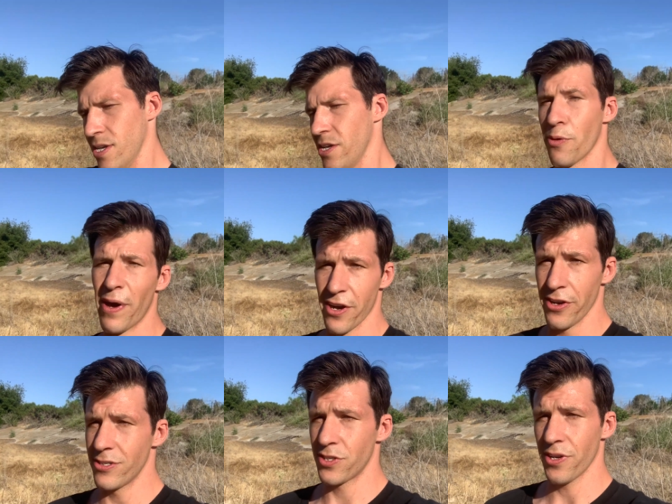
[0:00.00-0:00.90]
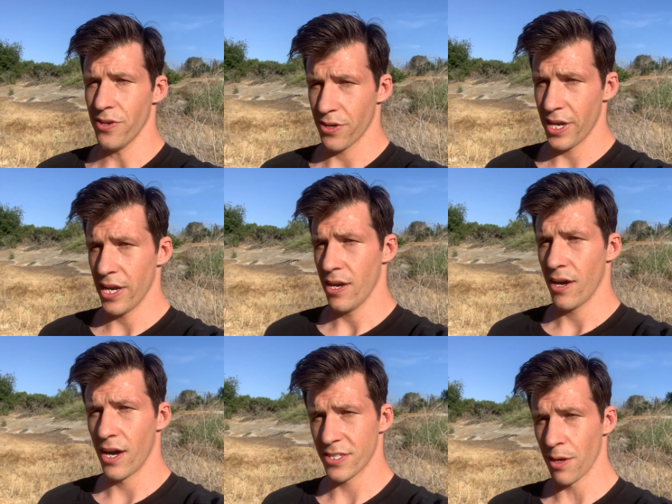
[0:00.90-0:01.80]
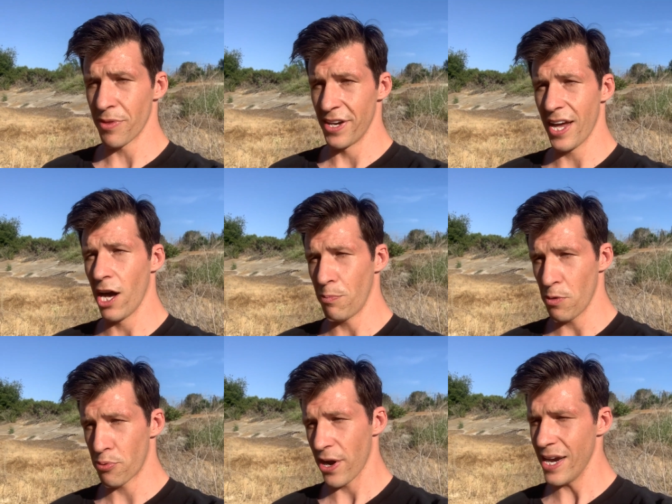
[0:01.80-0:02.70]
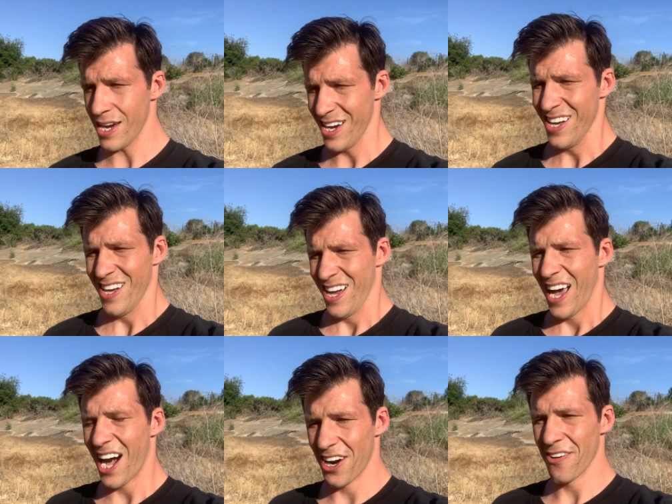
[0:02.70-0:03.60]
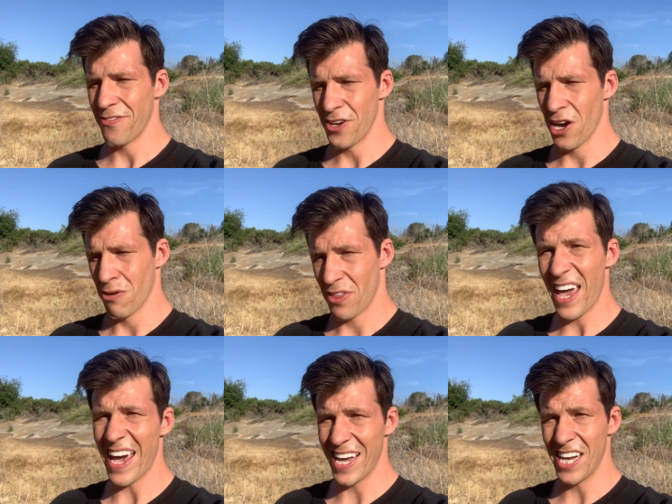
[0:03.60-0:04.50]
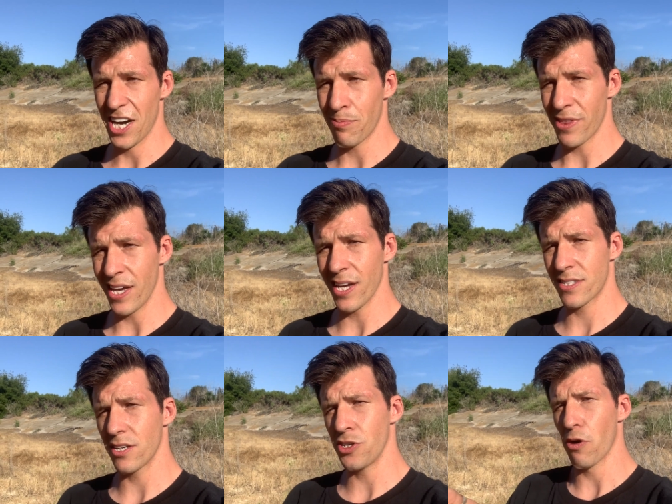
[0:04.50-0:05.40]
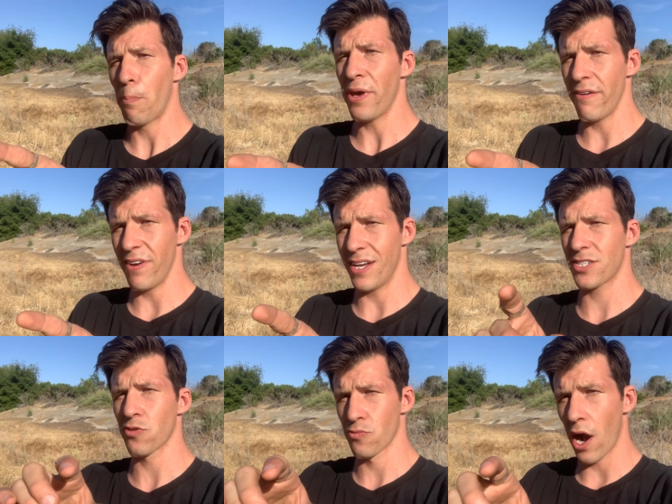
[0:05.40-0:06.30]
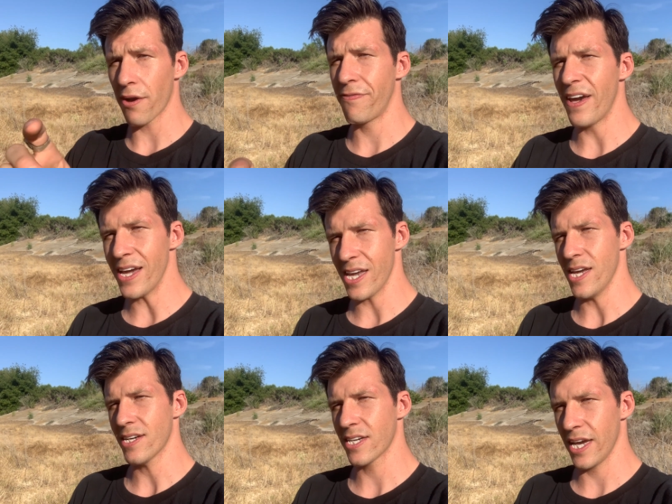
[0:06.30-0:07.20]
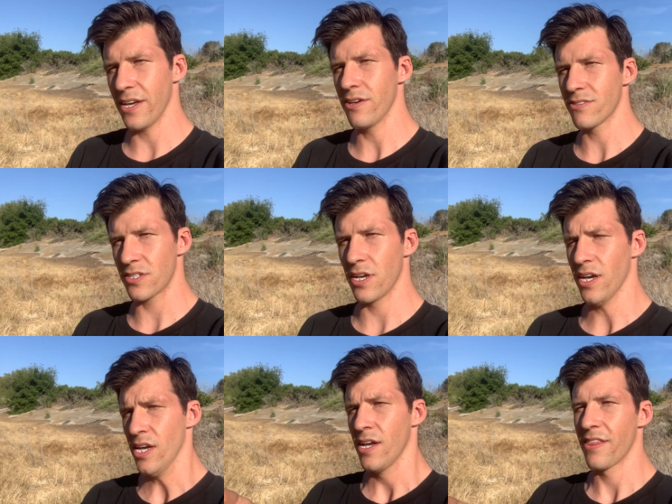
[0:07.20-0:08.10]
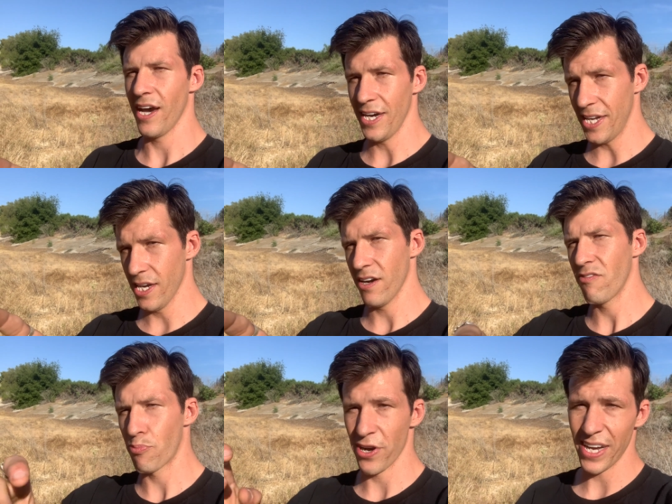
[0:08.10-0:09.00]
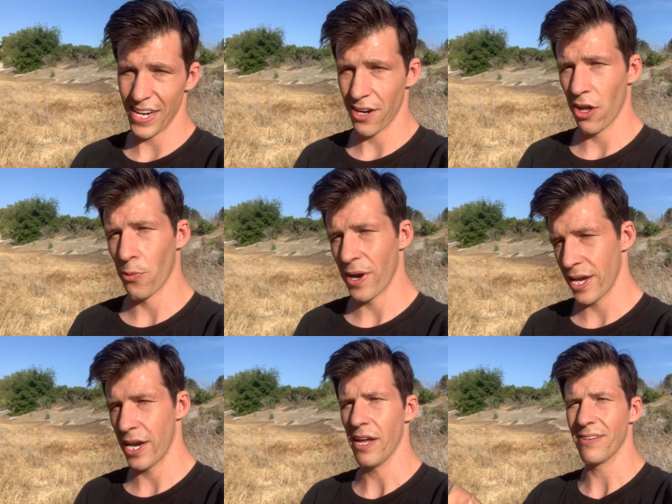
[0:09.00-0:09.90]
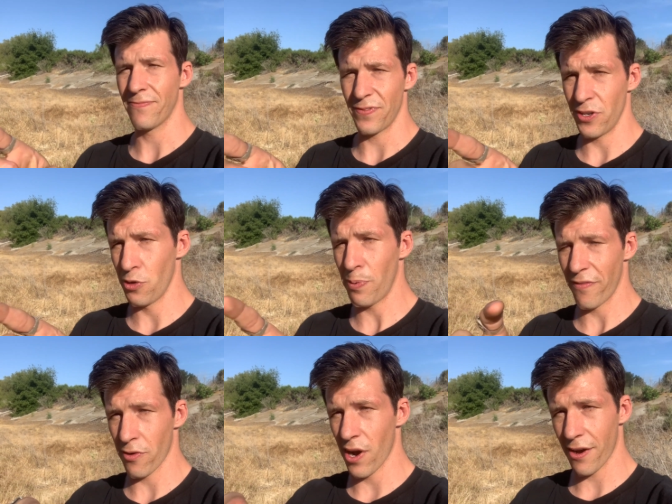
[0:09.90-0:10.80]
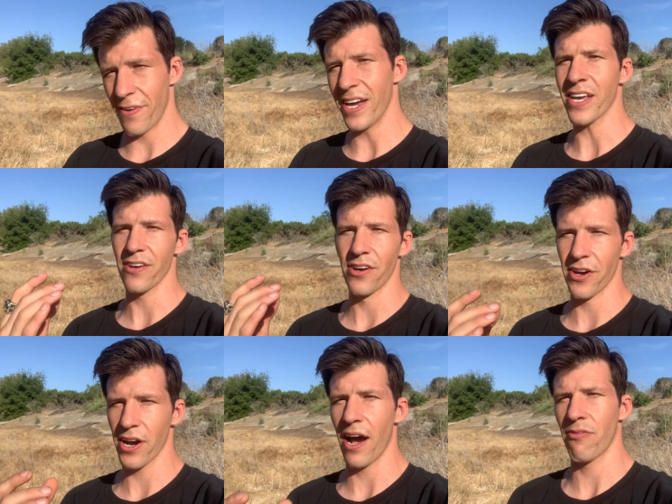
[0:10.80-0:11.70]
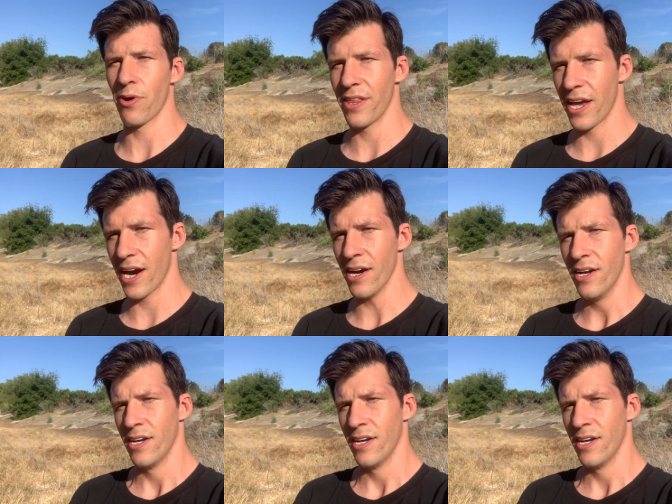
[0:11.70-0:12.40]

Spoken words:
the better used to it you'll get. Something to help you break out of, the hanging up thing is to do a pivot to rock fakie to get used to the idea of bringing it all the way in. If you do pivot rock fakie, you're halfway there.